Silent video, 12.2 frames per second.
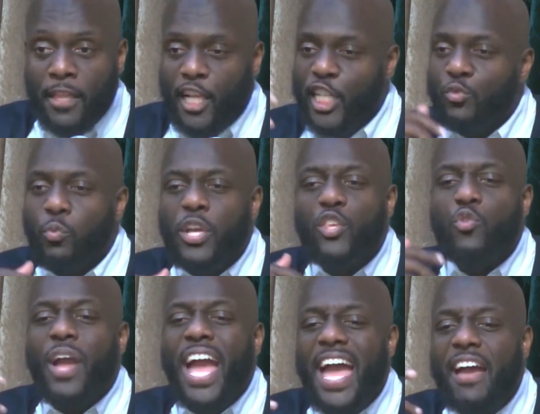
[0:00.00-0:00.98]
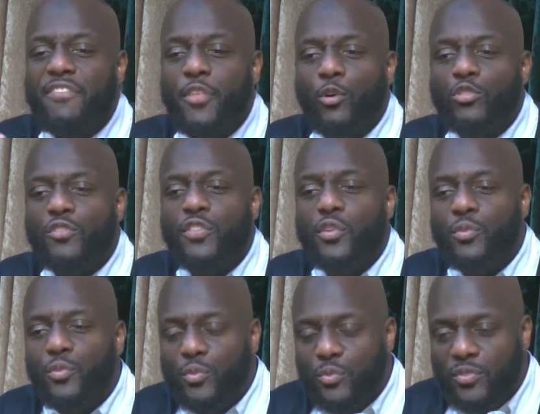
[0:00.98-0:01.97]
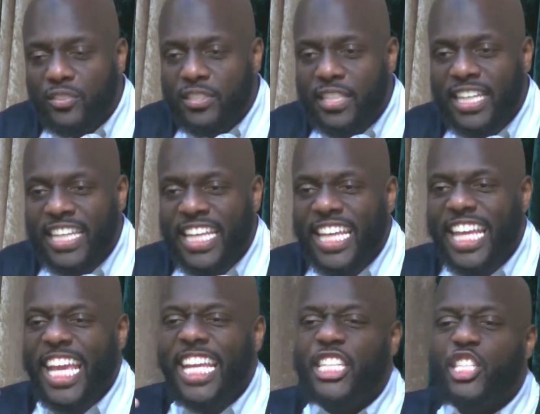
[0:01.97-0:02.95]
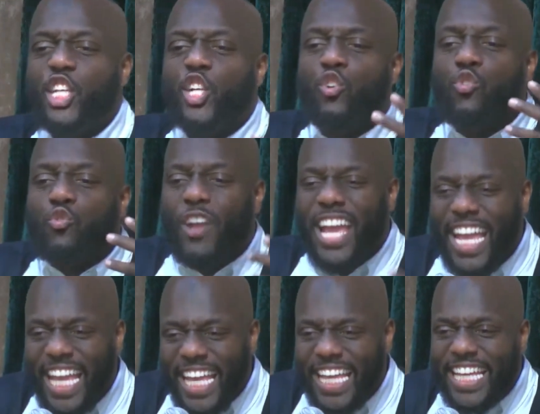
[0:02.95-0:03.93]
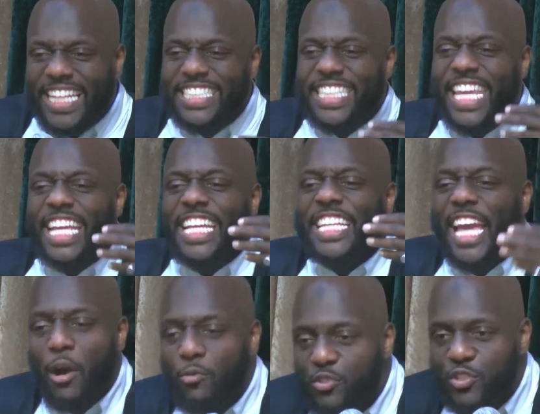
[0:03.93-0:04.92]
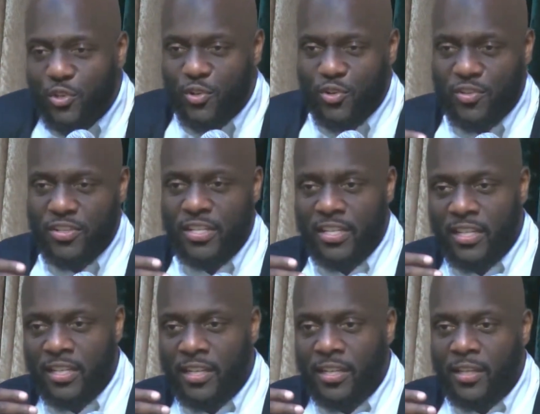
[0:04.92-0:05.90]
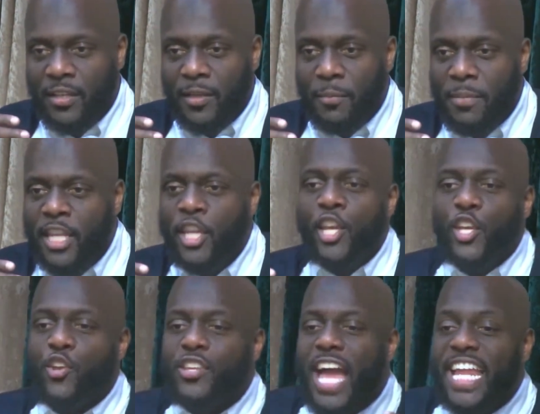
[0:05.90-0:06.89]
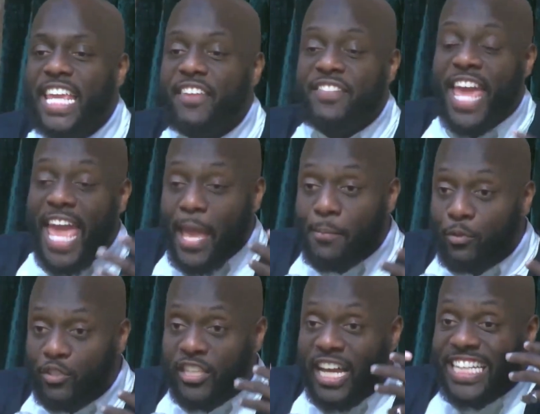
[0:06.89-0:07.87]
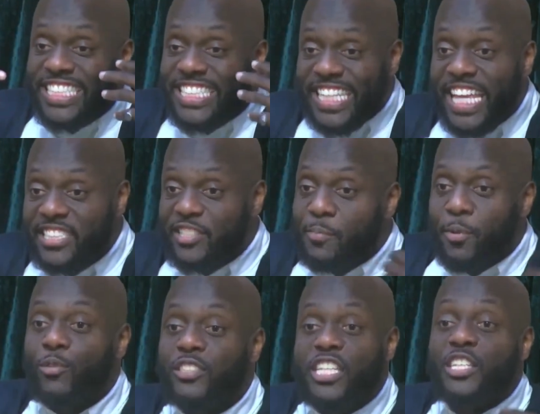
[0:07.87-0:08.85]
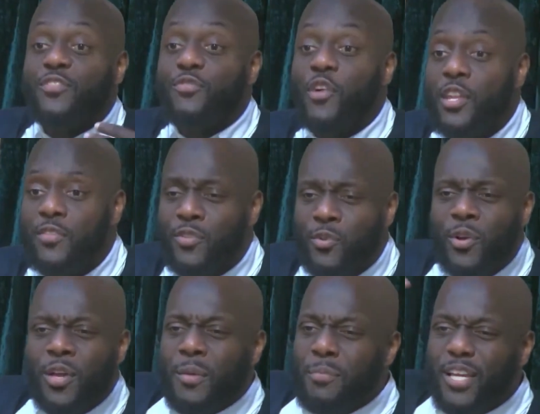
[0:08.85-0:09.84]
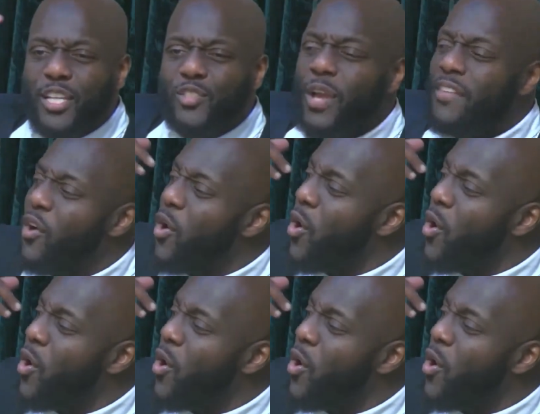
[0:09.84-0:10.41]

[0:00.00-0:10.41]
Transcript: Because when you have those views, it degrades encounter. Meaning you're not even able to assess the person in front of you because you have